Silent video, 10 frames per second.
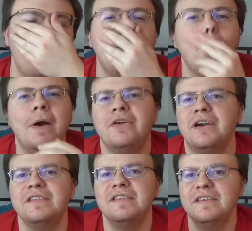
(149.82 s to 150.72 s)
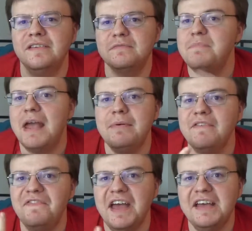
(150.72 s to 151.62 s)
Whether it's his baby
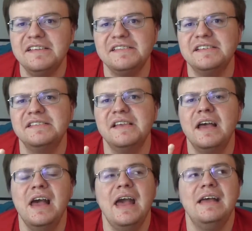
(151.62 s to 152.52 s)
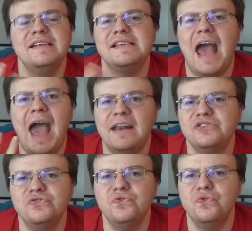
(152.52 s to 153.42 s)
face, his
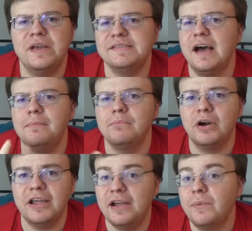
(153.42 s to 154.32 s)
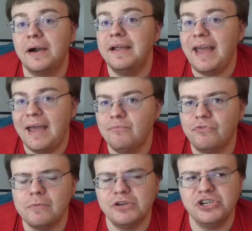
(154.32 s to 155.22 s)
attitude, his upbringing, where he came
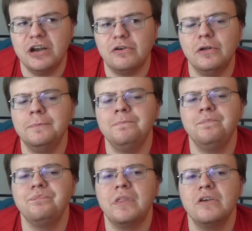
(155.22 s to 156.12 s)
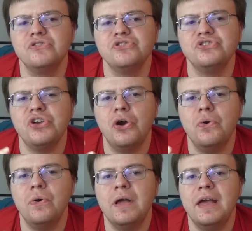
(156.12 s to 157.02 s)
from in general.
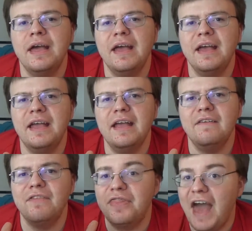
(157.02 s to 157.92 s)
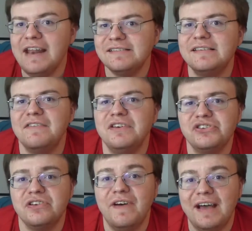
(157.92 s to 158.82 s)
So, if that is the
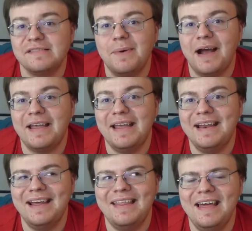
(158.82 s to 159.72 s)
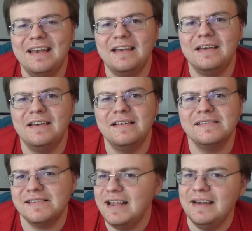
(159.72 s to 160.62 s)
definition of X-Pac heat, then
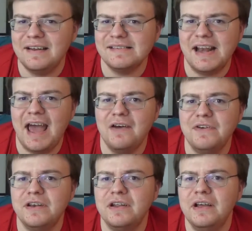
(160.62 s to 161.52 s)
Cena doesn't have it.